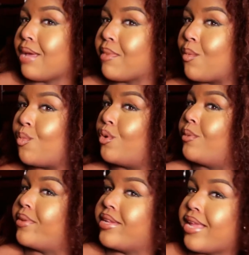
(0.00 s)
I'm a
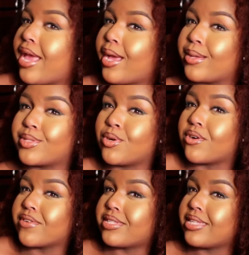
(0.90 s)
woman now.
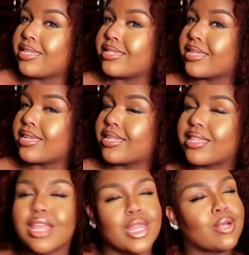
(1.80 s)
Taurus season,
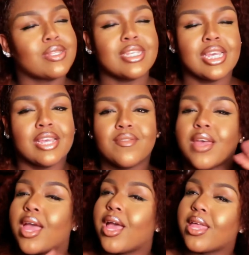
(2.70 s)
the 13th.
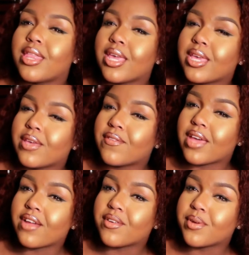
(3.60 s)
Thank you for
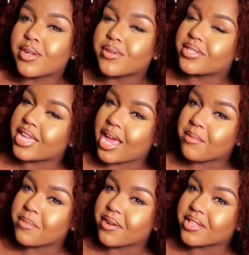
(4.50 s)
everyone who said
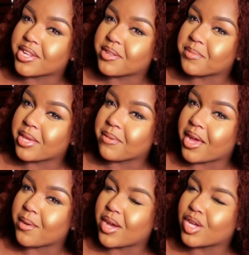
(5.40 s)
happy birthday to me by
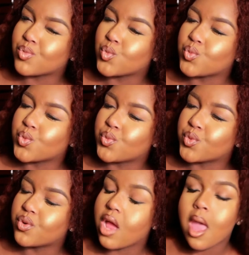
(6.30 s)

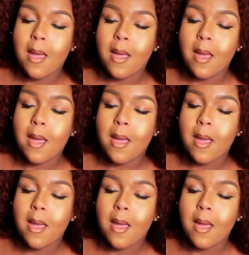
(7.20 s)
mm-hmm.